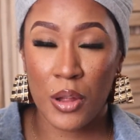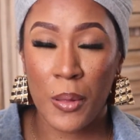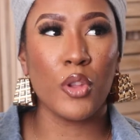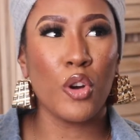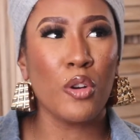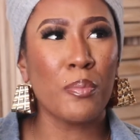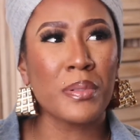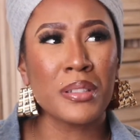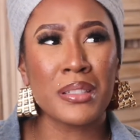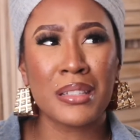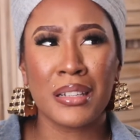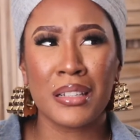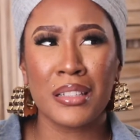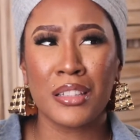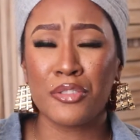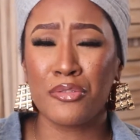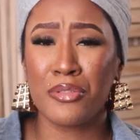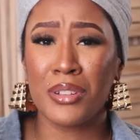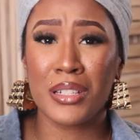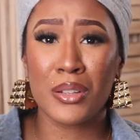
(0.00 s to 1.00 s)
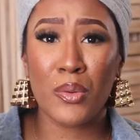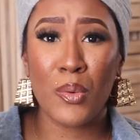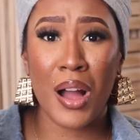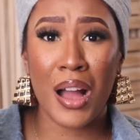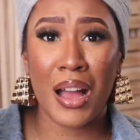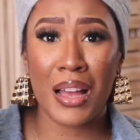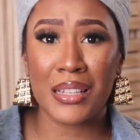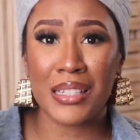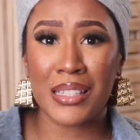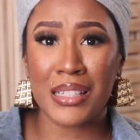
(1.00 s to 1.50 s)
No particular reason why
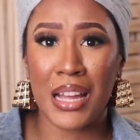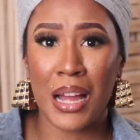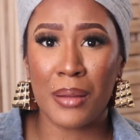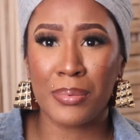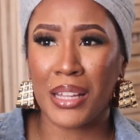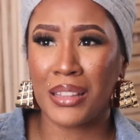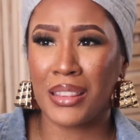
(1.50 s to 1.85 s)
I stopped.